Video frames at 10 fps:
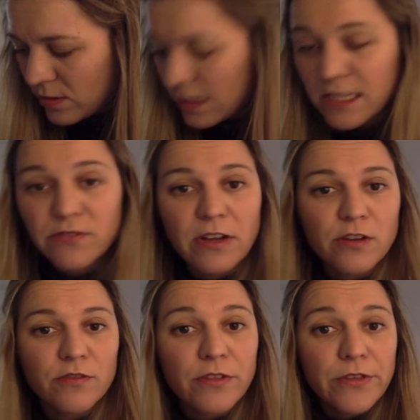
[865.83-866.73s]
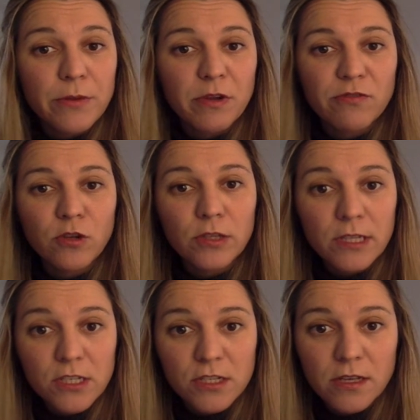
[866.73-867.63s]
That's the value of the thermal
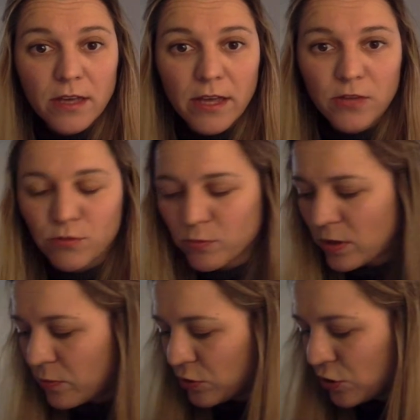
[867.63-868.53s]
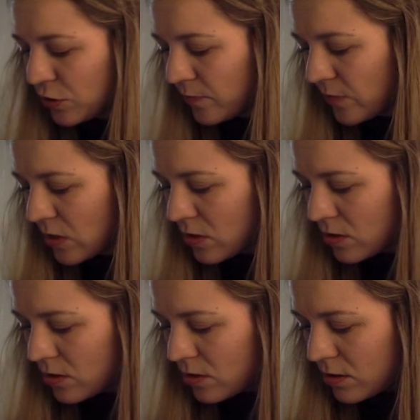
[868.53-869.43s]
voltage at room temperature,
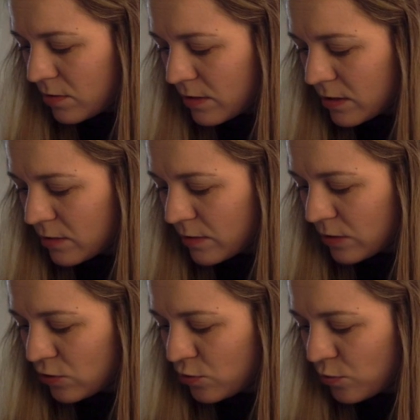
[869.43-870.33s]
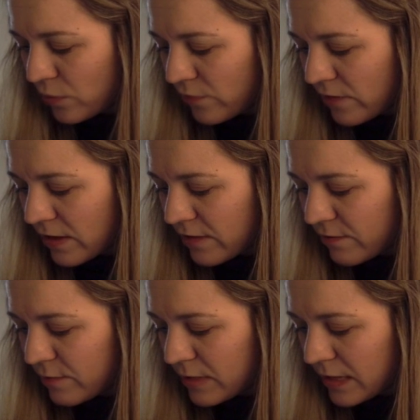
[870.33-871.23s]
divided by two point five
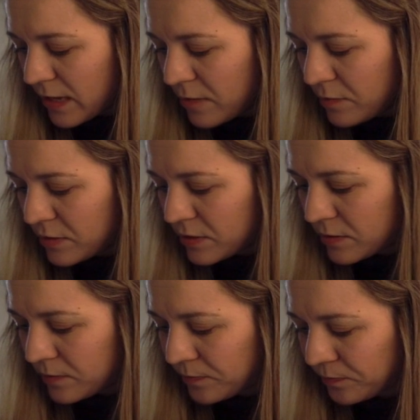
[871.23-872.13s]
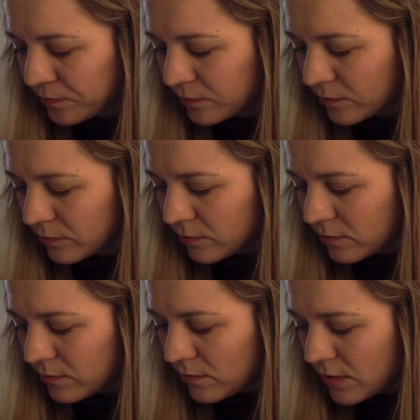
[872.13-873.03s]
milliamps,
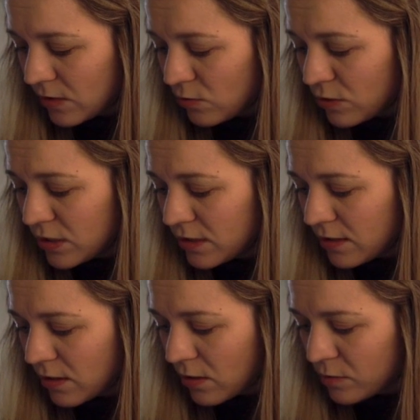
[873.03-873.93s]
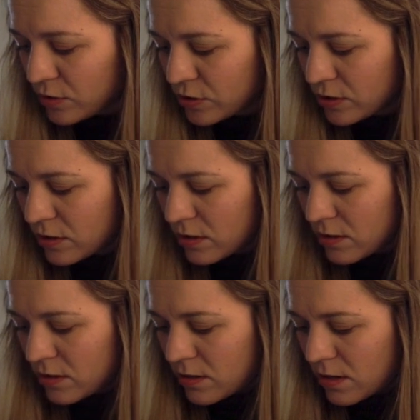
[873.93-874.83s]
which is ten ohms.
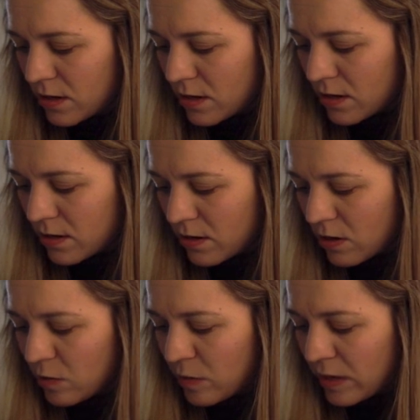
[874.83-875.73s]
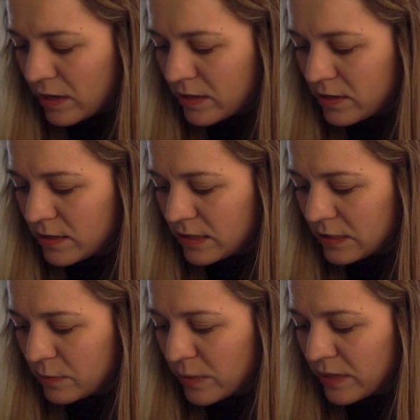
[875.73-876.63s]
Uh, Rpi
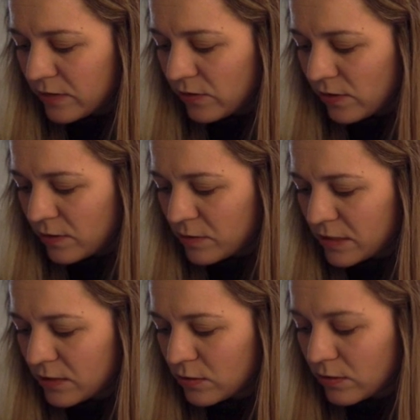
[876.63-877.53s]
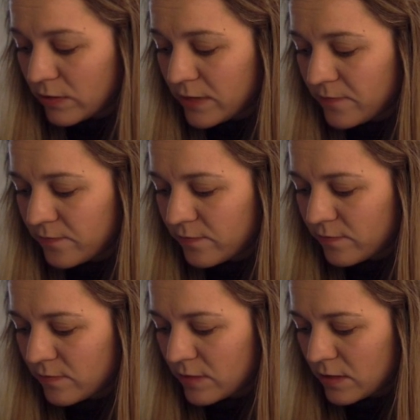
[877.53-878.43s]
is beta times little R E,
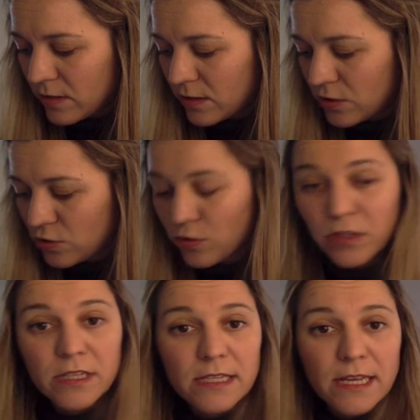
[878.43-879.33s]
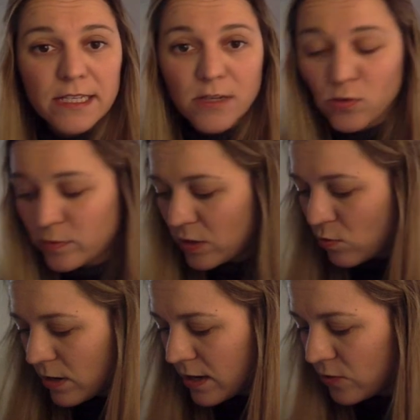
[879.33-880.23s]
and so in this case it will be
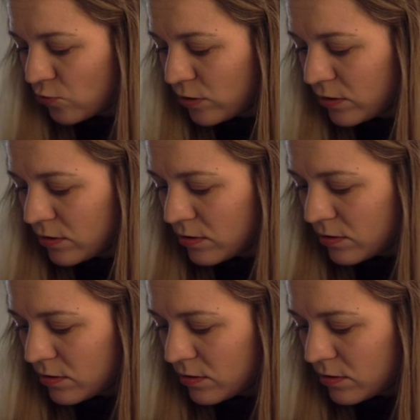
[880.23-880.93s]
one hundred.